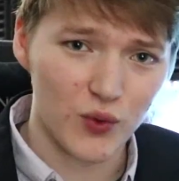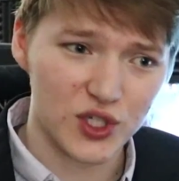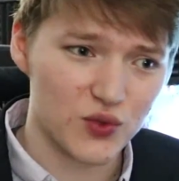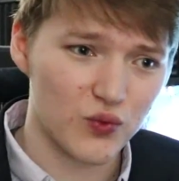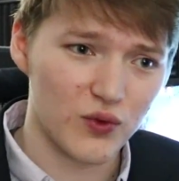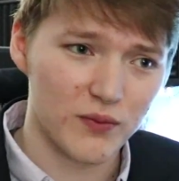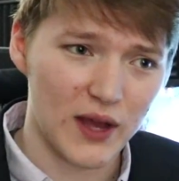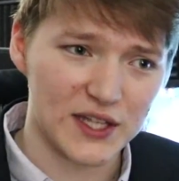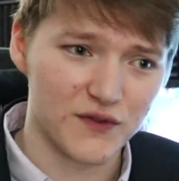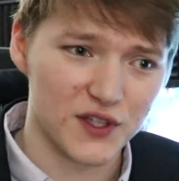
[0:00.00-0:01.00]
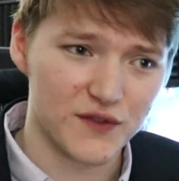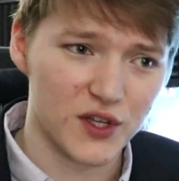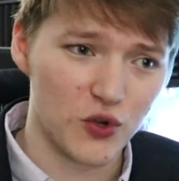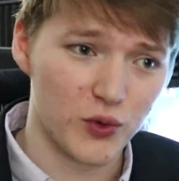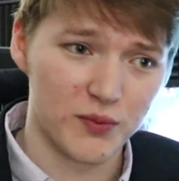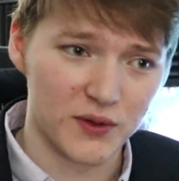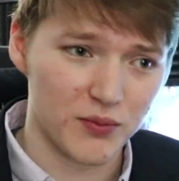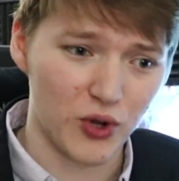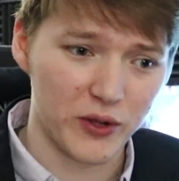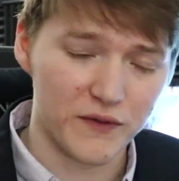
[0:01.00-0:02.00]
which as of this video would have been
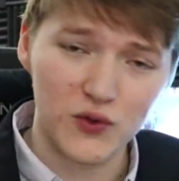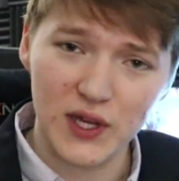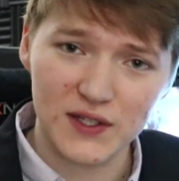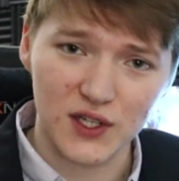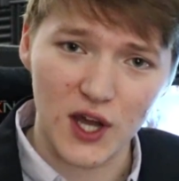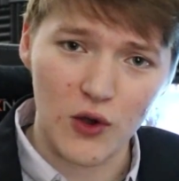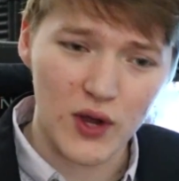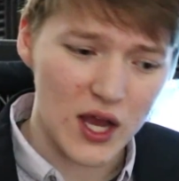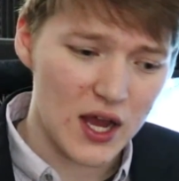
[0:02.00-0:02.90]
probably a few days ago,